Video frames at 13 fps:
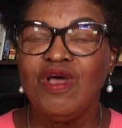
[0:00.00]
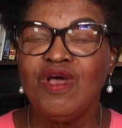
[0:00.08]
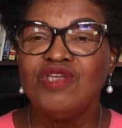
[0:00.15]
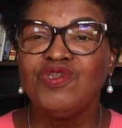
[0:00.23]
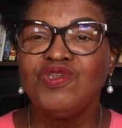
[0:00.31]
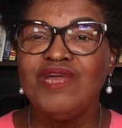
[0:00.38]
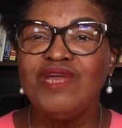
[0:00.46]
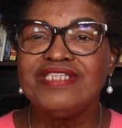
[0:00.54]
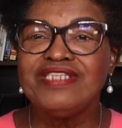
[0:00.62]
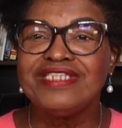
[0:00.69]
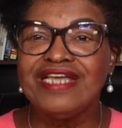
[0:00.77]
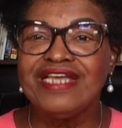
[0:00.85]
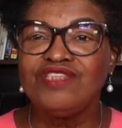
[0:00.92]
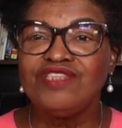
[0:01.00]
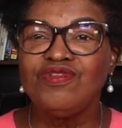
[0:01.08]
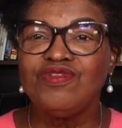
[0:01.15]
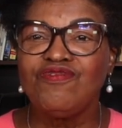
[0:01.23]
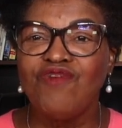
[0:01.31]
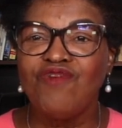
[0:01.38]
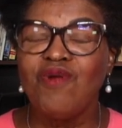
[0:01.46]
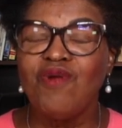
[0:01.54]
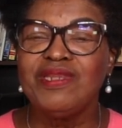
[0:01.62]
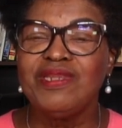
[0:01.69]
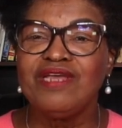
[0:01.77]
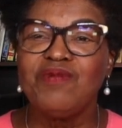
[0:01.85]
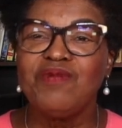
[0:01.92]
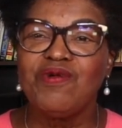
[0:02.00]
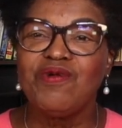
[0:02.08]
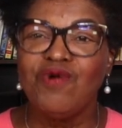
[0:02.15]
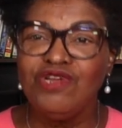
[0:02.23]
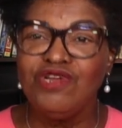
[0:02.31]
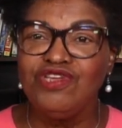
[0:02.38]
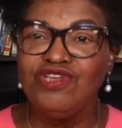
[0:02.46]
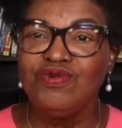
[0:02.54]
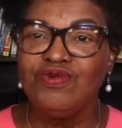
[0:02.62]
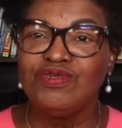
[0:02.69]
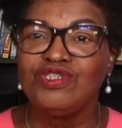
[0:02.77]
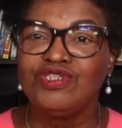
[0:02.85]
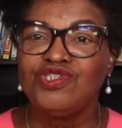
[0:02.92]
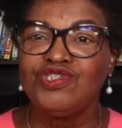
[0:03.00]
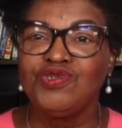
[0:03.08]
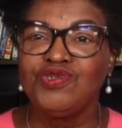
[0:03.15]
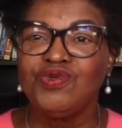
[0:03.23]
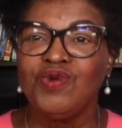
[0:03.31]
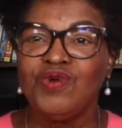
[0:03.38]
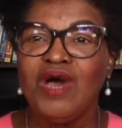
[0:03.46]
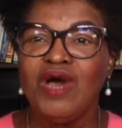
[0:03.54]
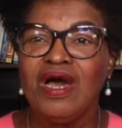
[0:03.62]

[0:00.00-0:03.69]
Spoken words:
So let's get to the format that we're going to use to